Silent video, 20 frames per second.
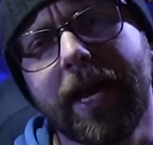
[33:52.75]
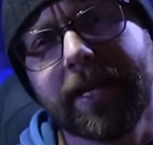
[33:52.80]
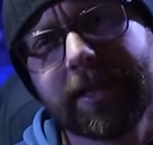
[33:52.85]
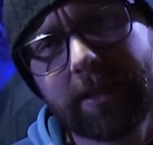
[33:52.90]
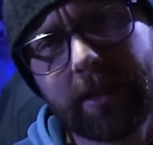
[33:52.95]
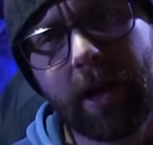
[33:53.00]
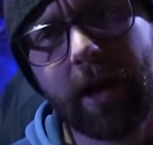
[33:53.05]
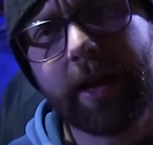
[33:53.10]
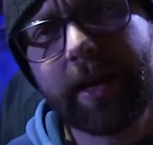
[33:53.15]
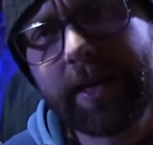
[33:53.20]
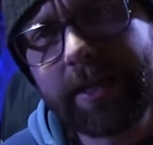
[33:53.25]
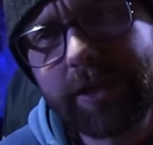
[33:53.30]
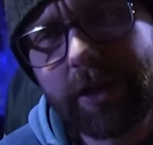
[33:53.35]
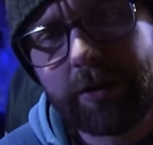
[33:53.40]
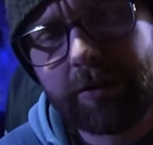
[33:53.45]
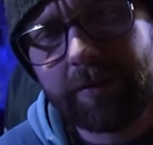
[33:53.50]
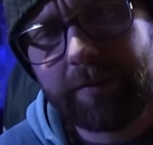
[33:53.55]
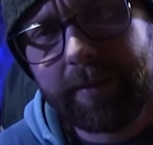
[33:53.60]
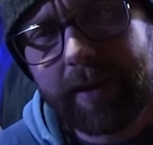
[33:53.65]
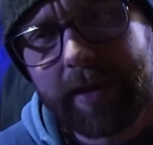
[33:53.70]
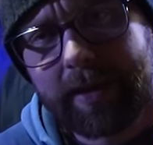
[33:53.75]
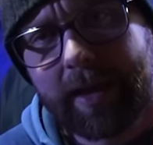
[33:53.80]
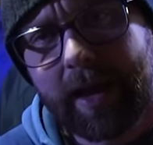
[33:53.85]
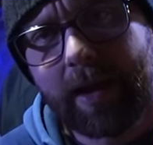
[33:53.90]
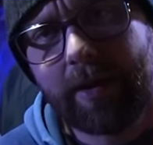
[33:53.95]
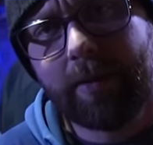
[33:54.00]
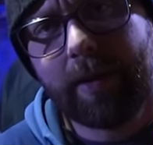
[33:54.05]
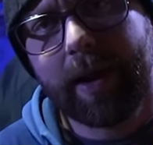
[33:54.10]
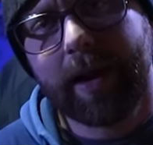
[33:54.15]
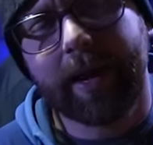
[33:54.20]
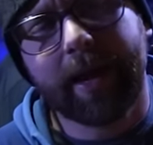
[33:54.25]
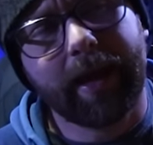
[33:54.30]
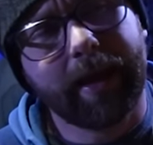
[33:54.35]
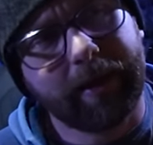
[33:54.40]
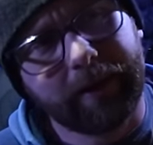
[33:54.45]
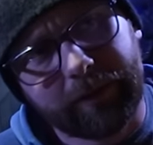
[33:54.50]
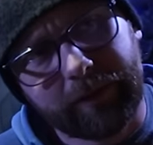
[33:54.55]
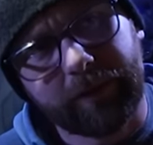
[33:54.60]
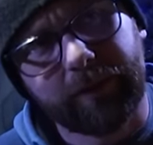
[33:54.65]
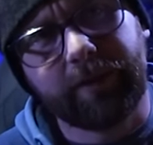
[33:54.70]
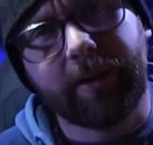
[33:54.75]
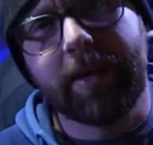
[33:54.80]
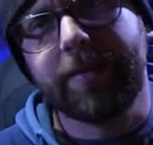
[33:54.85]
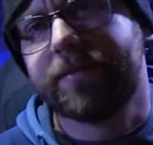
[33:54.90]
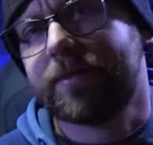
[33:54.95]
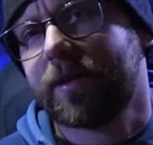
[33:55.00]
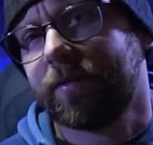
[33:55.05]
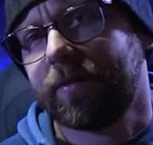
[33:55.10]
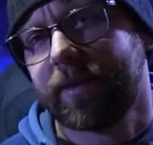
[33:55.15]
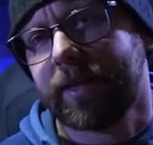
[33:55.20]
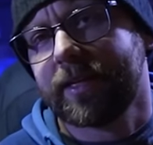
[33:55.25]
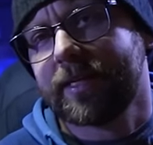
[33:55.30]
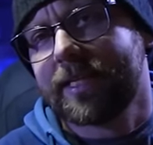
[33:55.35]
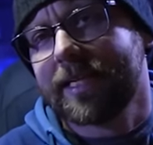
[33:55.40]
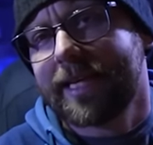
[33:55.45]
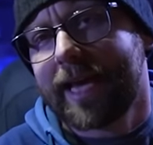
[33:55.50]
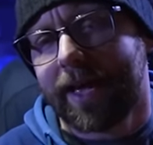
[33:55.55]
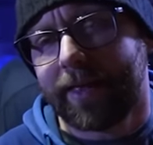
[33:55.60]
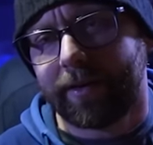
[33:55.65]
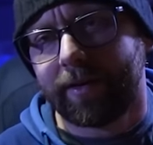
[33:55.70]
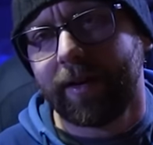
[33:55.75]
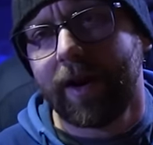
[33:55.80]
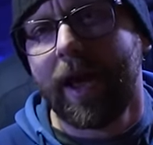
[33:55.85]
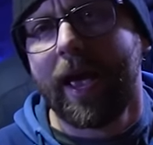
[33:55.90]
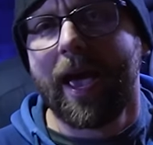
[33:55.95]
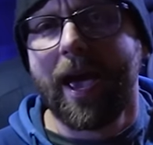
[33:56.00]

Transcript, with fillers: It's a lot easier for me that way, and it just keeps everything together.